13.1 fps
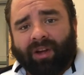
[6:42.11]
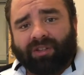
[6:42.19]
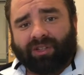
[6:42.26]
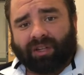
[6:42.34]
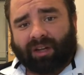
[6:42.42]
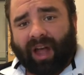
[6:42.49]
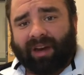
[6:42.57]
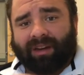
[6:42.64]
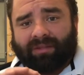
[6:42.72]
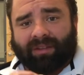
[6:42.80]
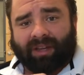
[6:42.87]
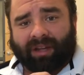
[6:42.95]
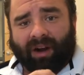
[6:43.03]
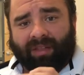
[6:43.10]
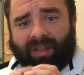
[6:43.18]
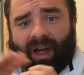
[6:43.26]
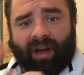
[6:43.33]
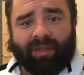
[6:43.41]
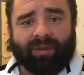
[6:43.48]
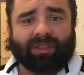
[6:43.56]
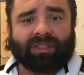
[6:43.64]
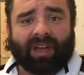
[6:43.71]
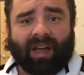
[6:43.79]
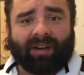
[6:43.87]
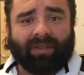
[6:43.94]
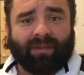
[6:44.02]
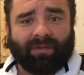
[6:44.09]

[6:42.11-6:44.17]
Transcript: to kind of get on the other side of the